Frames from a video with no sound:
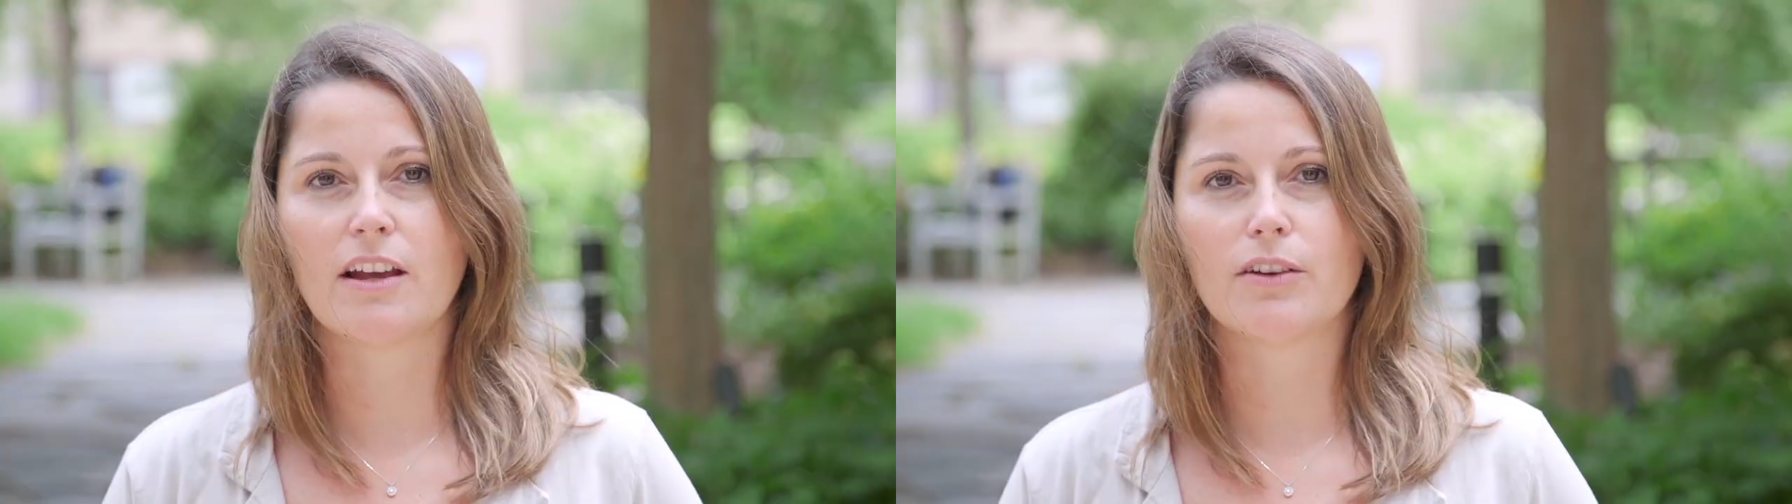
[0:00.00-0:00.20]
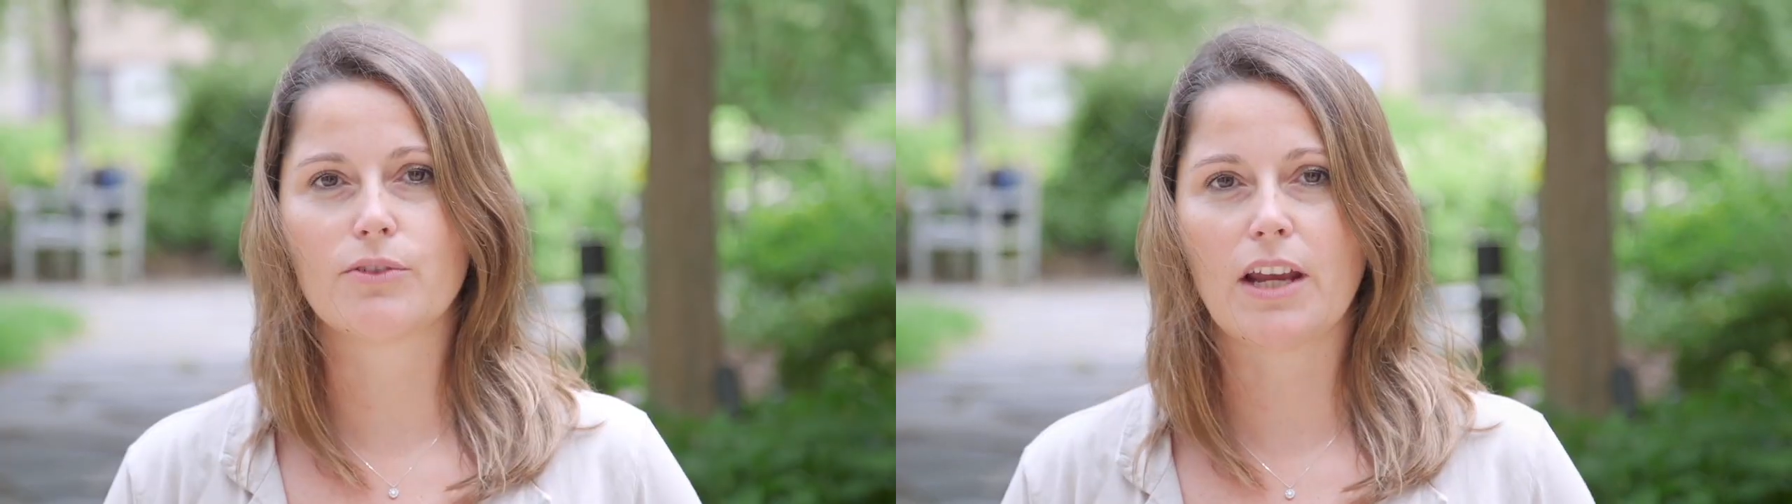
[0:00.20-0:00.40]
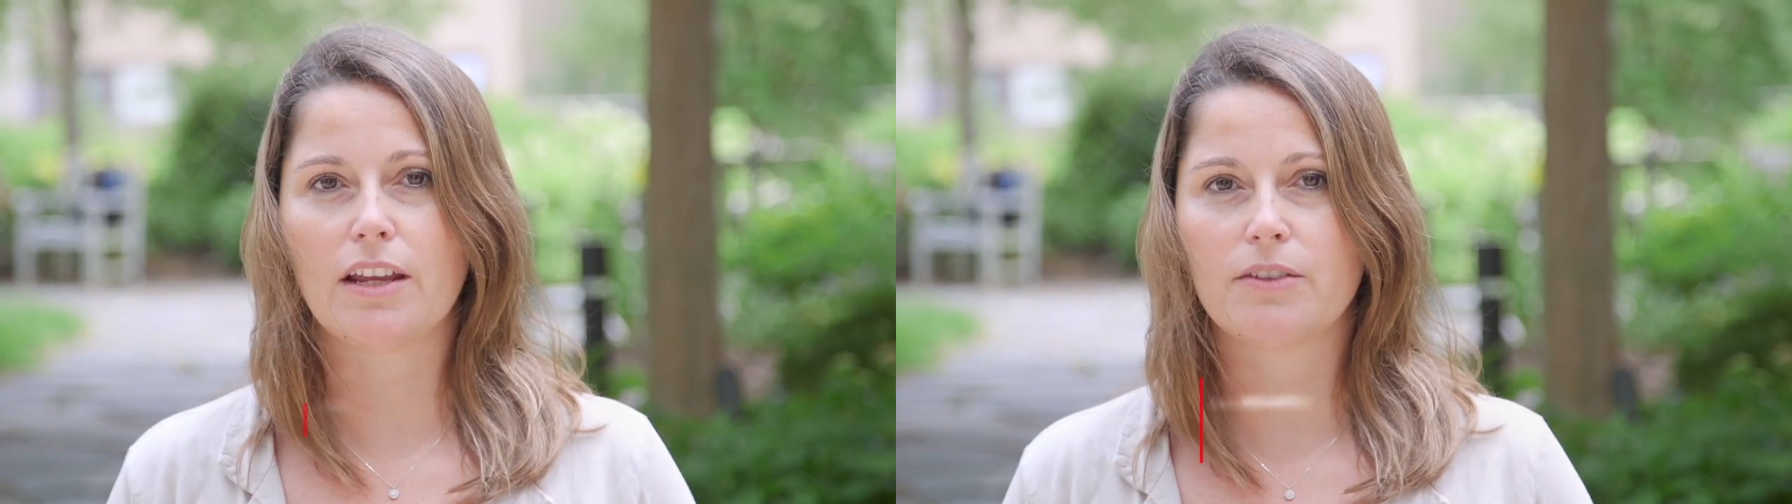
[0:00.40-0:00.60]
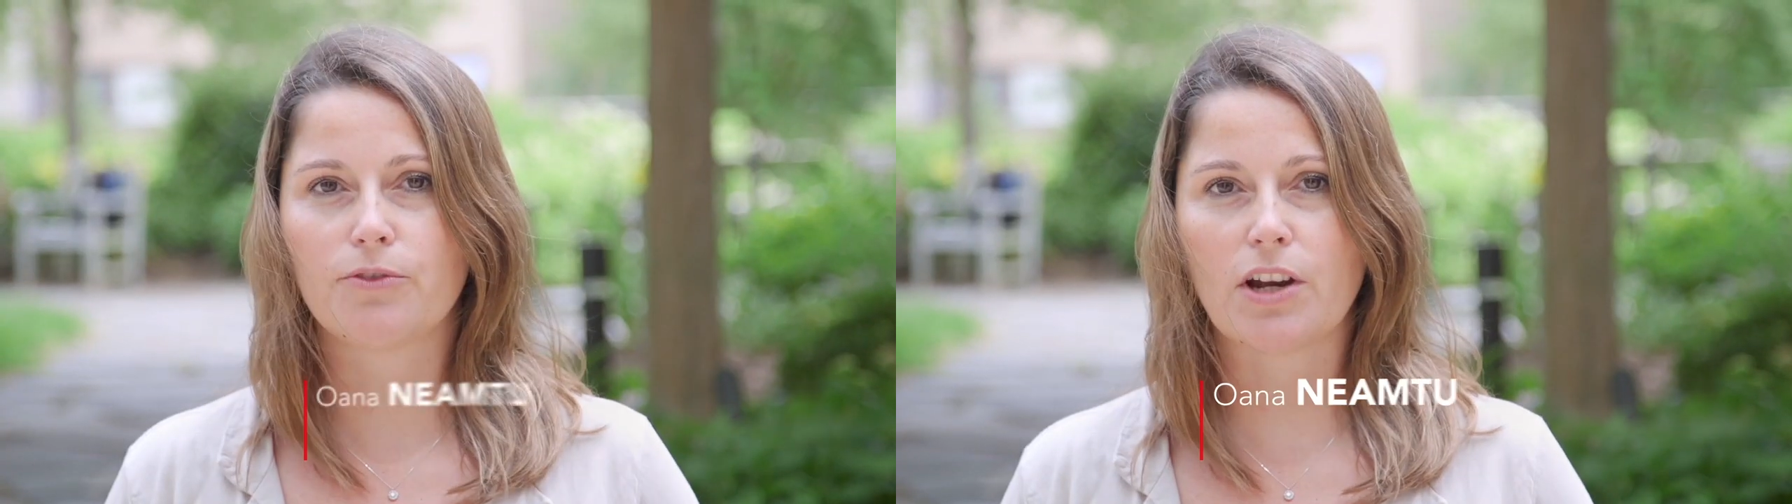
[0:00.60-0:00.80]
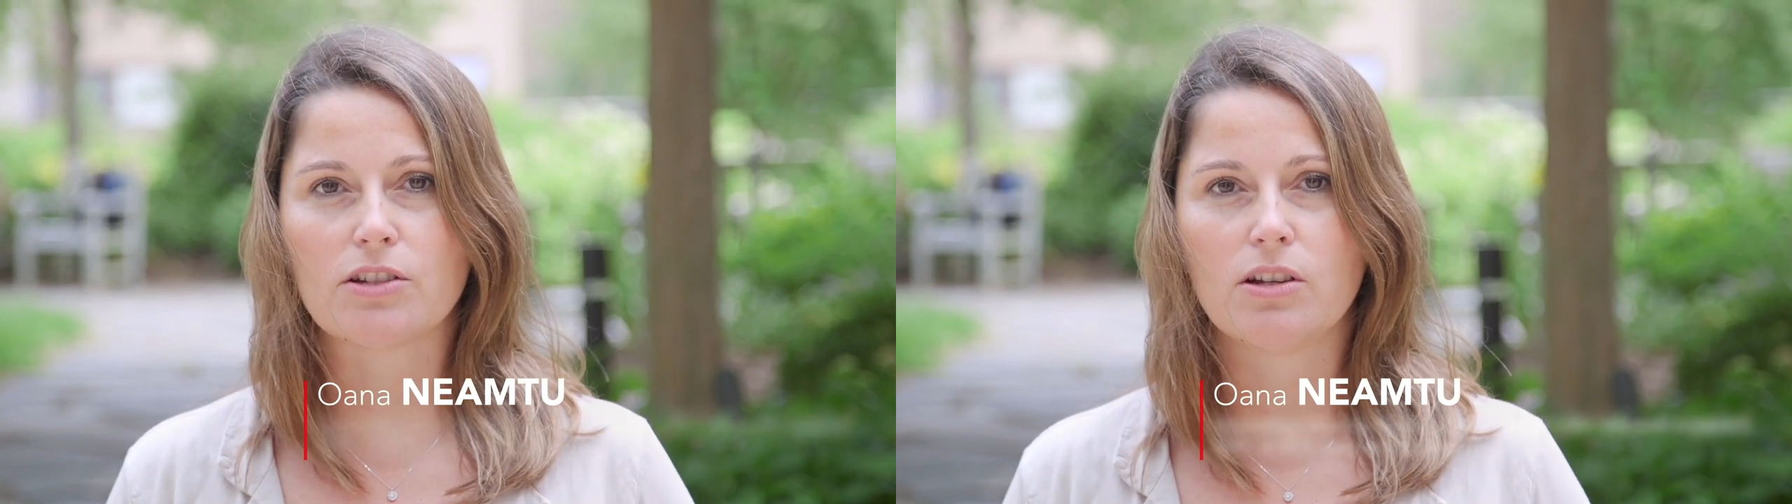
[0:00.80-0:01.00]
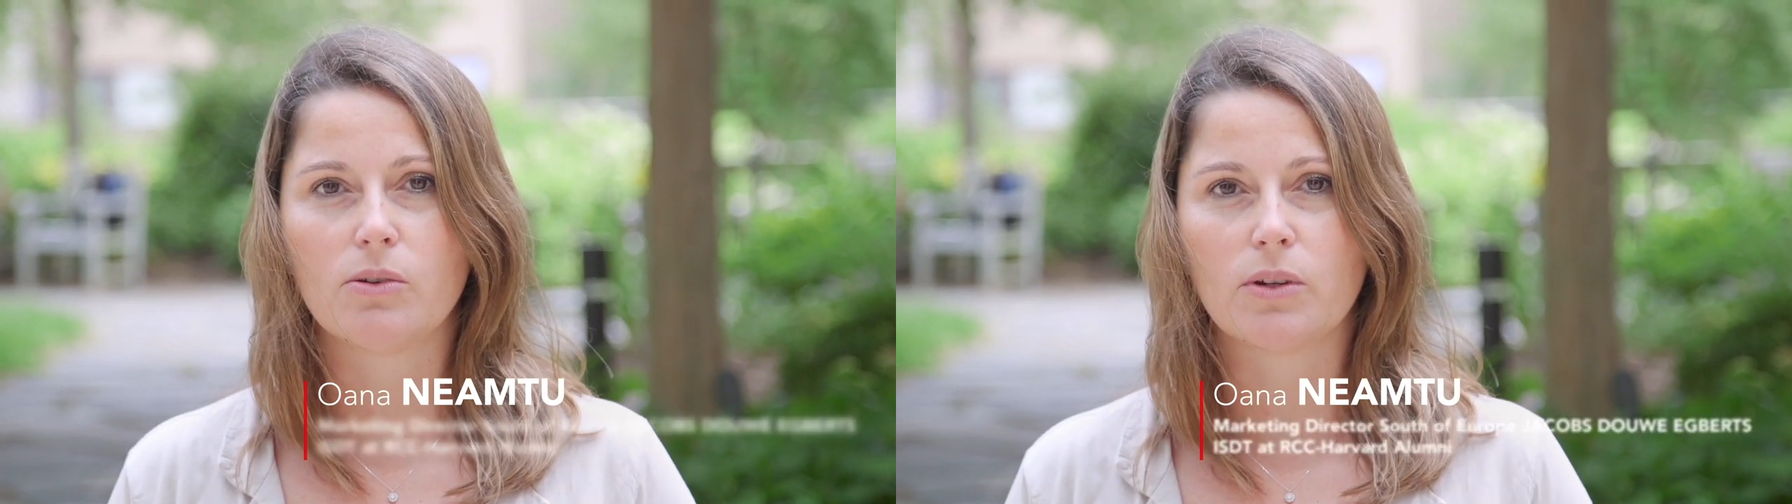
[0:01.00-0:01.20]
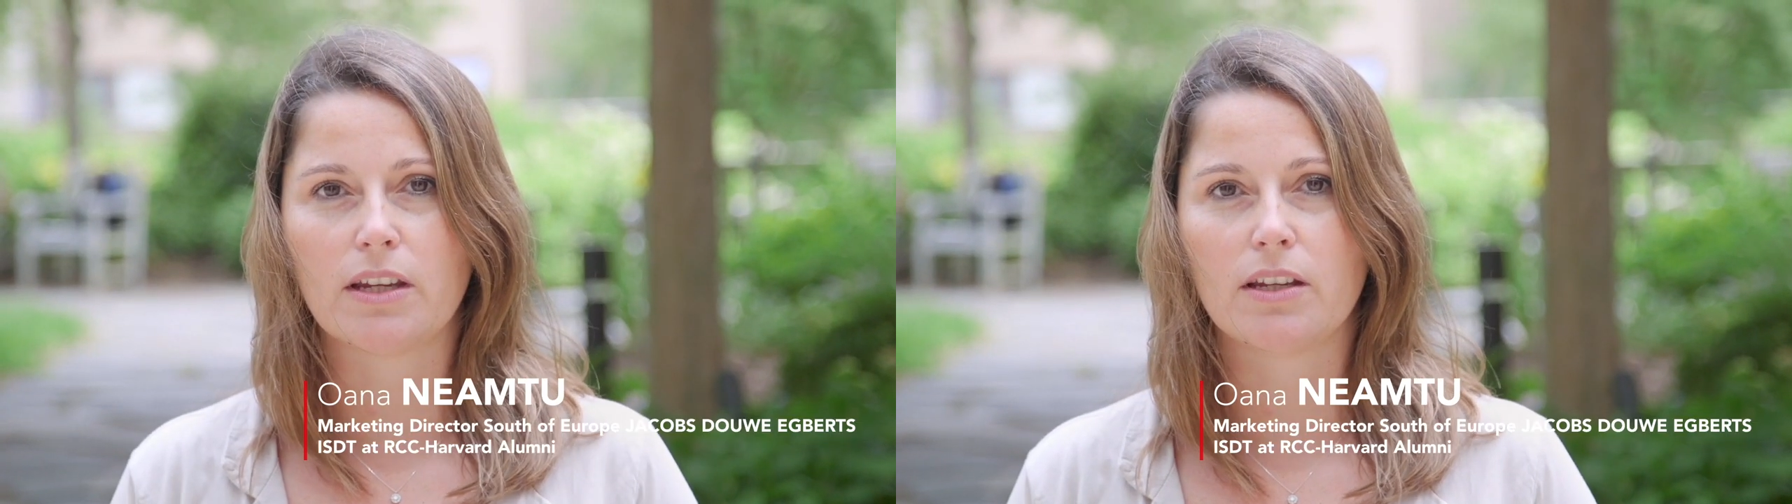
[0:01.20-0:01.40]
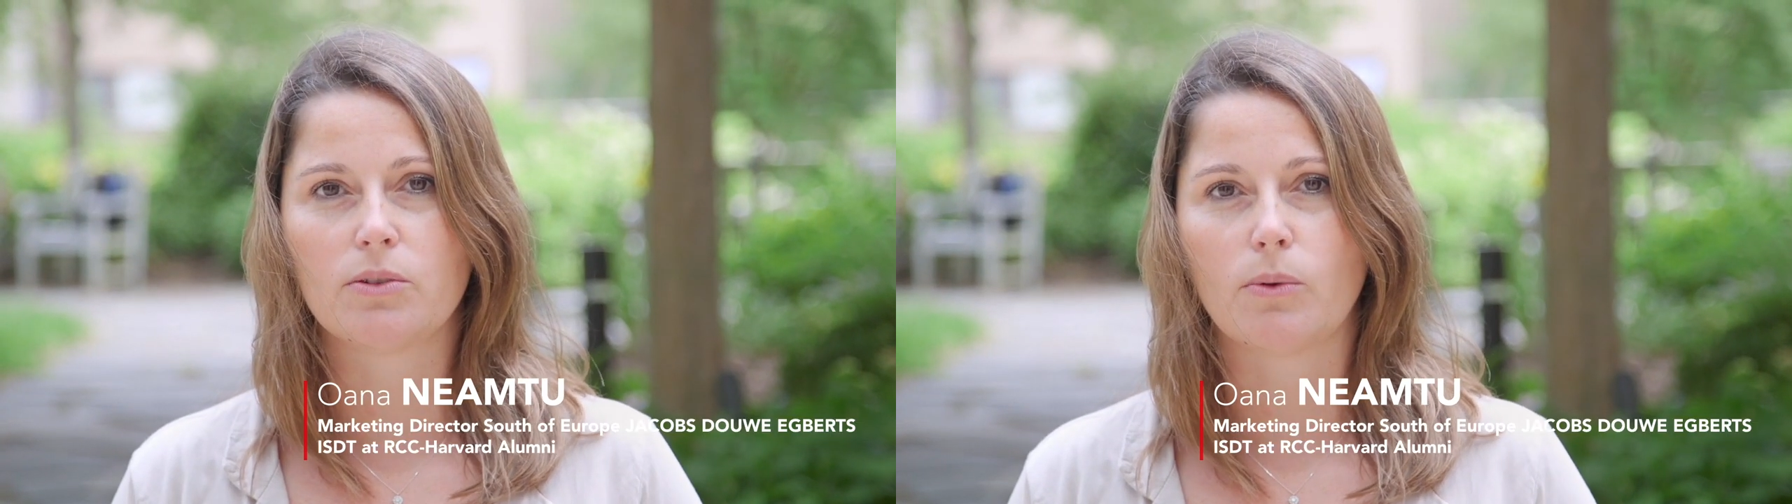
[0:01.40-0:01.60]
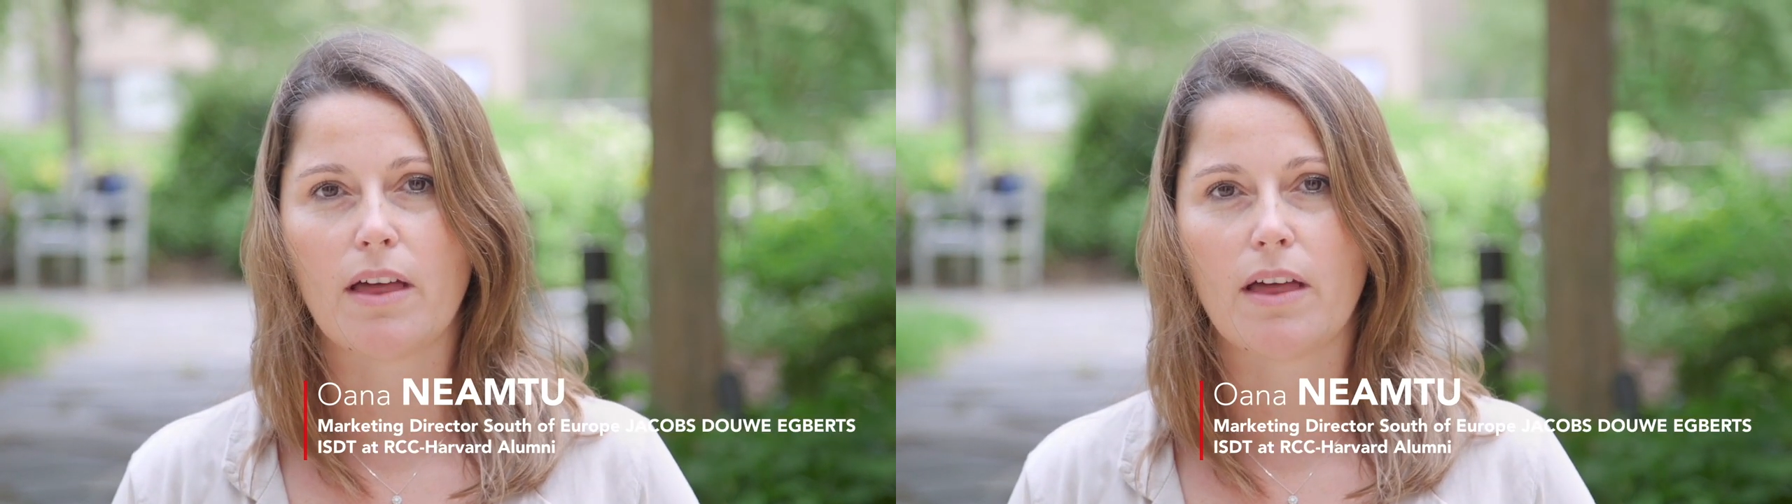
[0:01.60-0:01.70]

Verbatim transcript: a great fresh looking to